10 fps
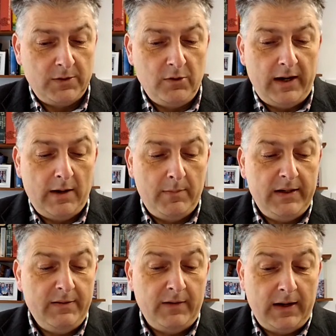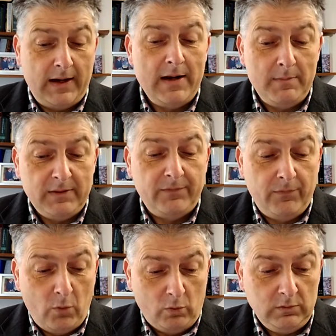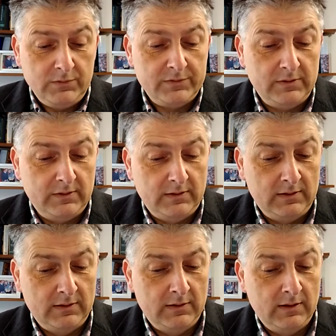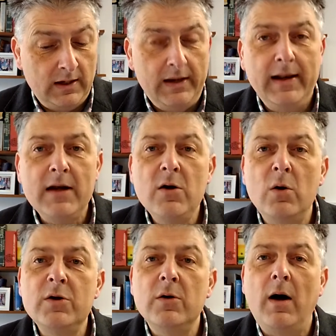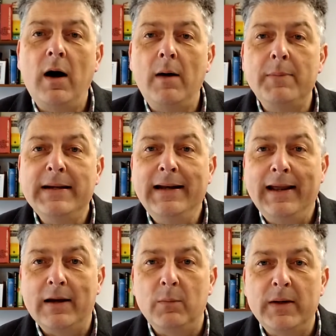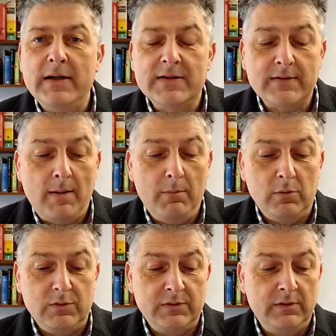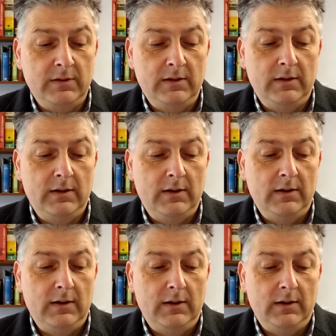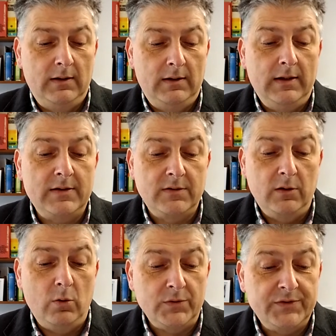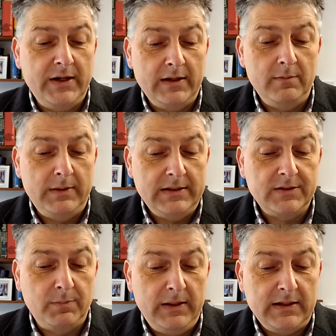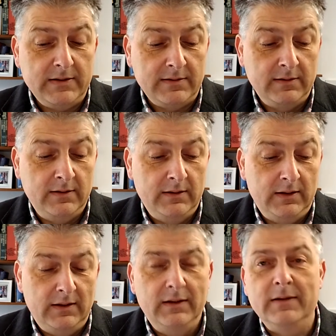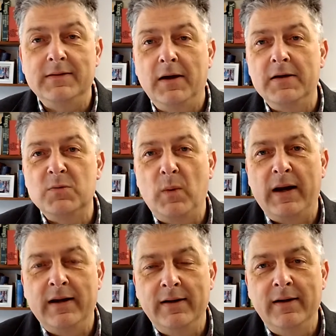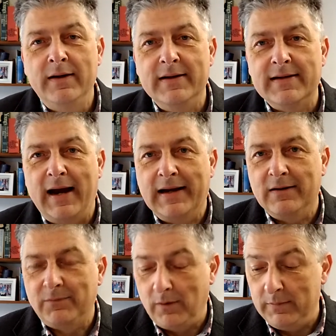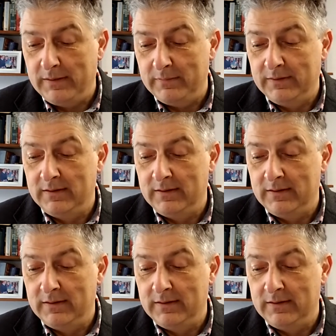when your enemy falls, and let not your heart be glad when he stumbles, lest the Lord see it and be displeased, and turn his way, his anger from him.